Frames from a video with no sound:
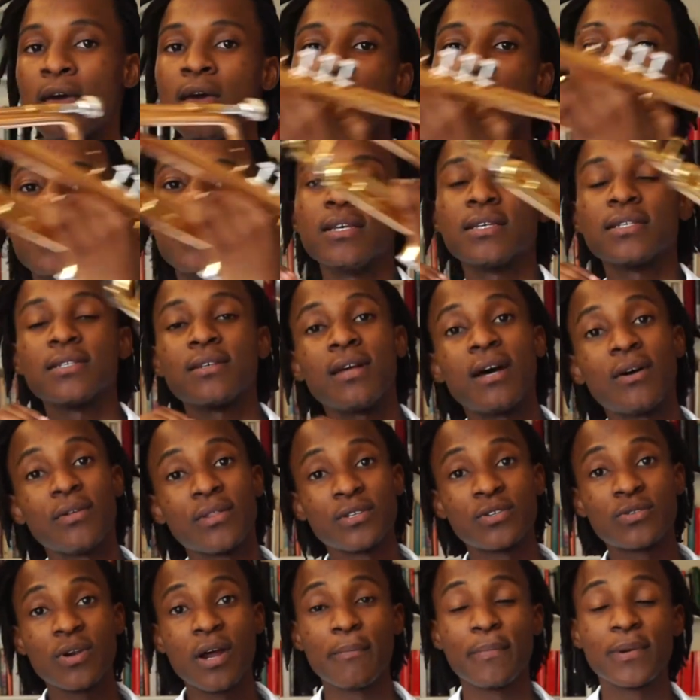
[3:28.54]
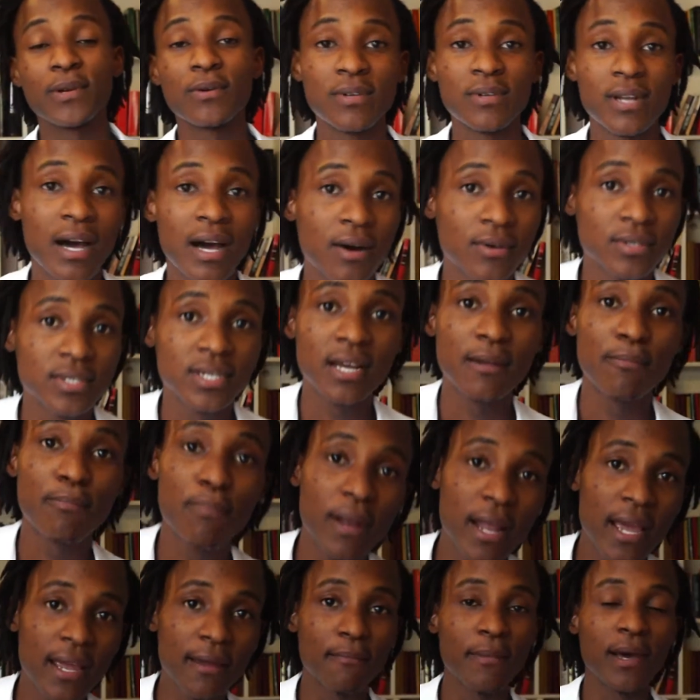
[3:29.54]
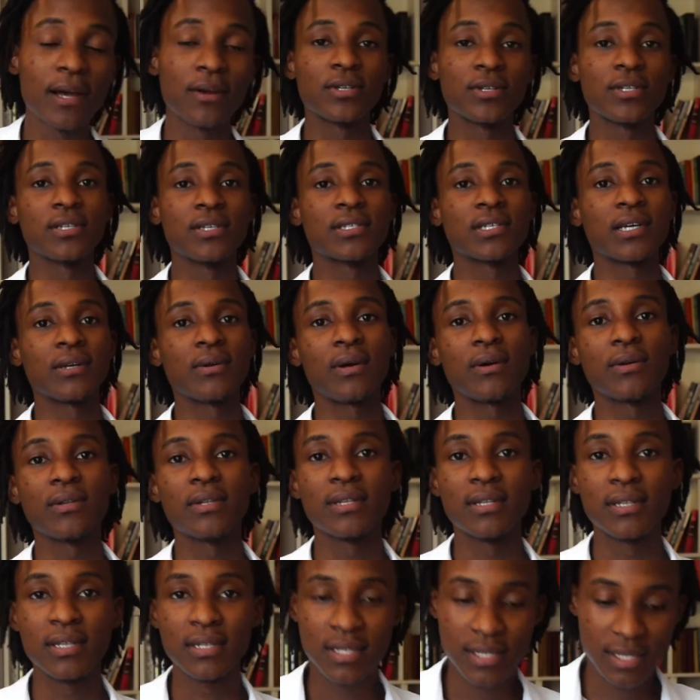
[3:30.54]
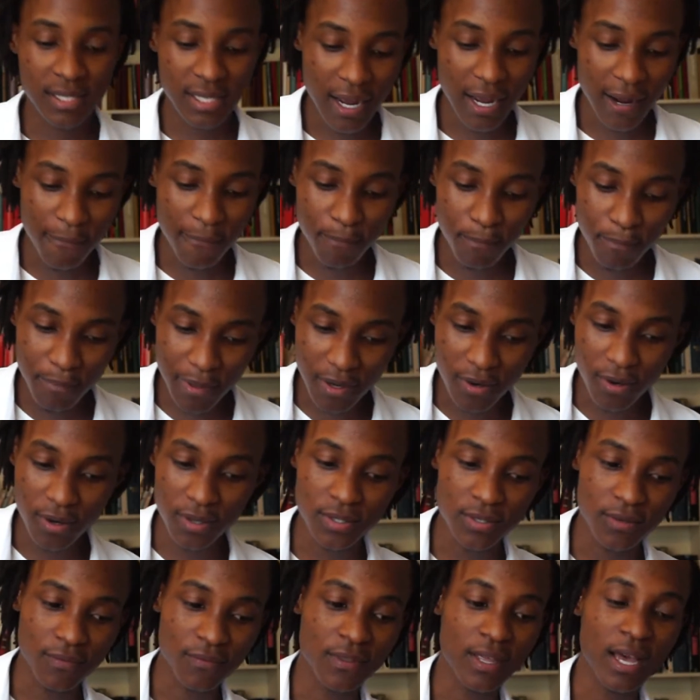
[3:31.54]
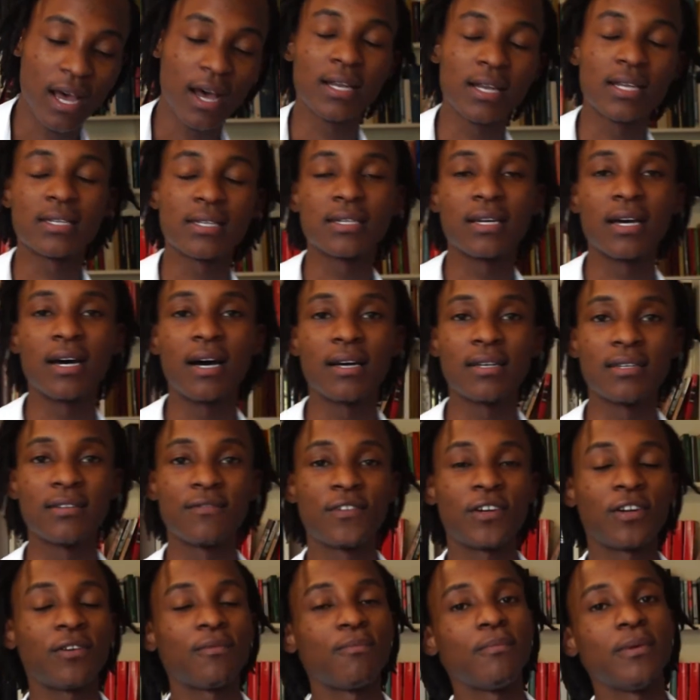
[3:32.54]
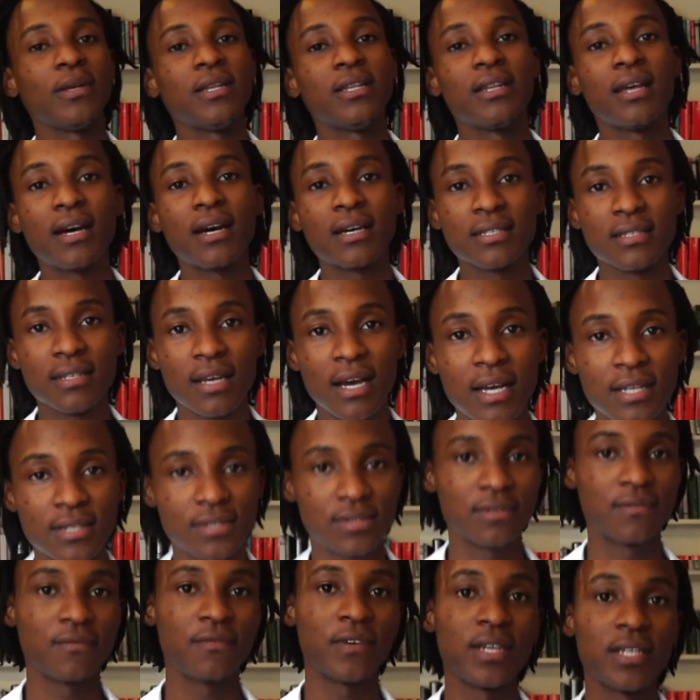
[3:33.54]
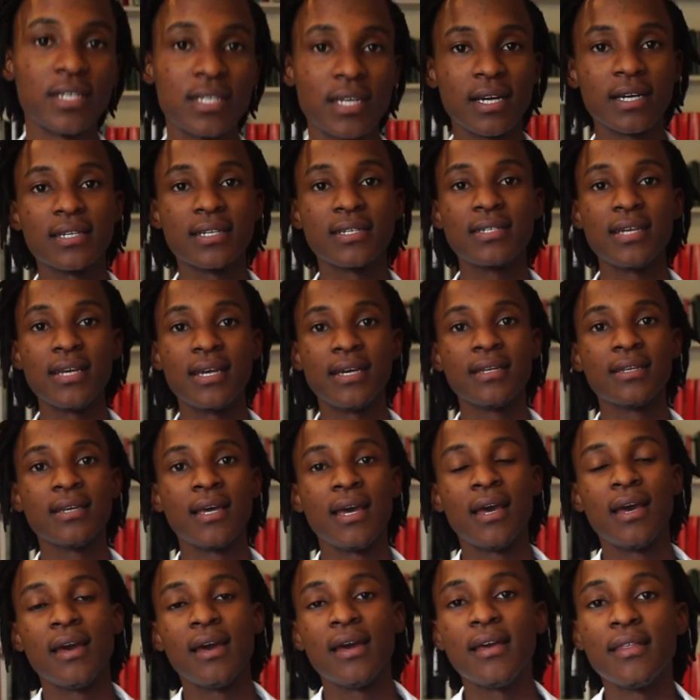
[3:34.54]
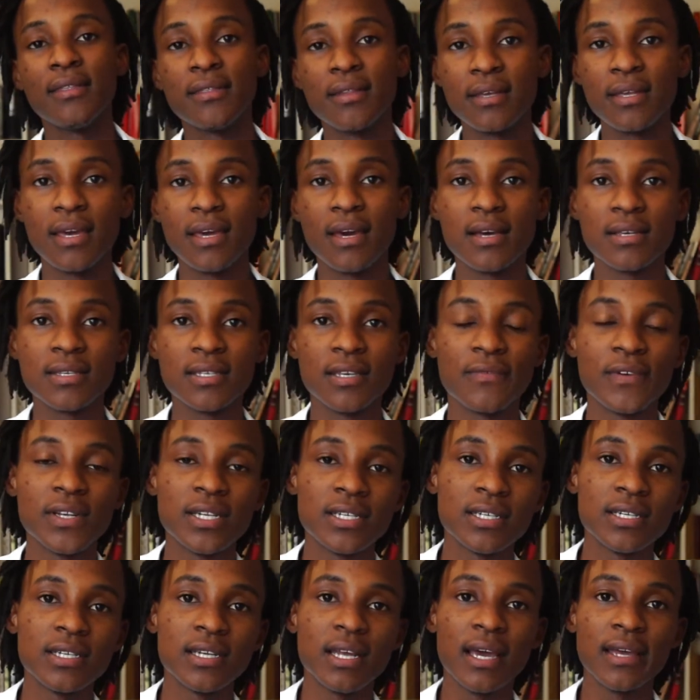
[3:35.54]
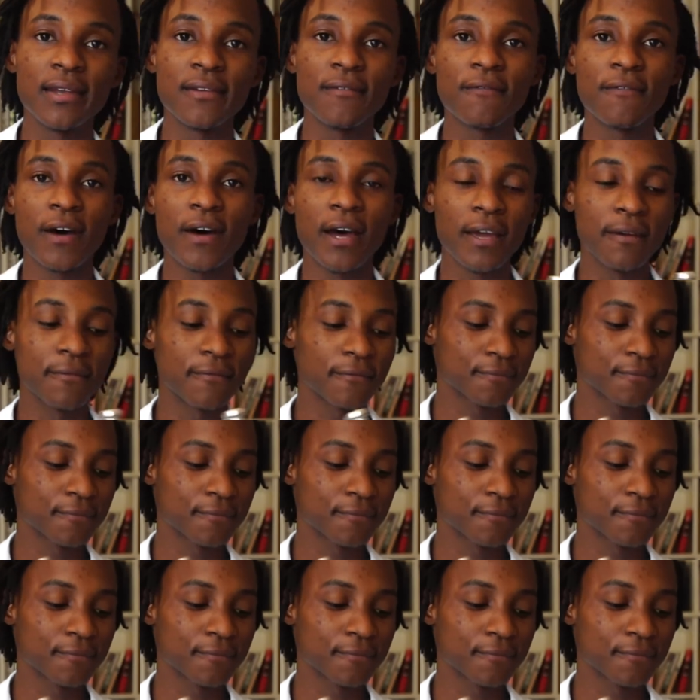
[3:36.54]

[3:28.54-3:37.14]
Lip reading: So now the trumpet could now start playing melodies around this time because of that development that Anton Weidinger did in the year 1795.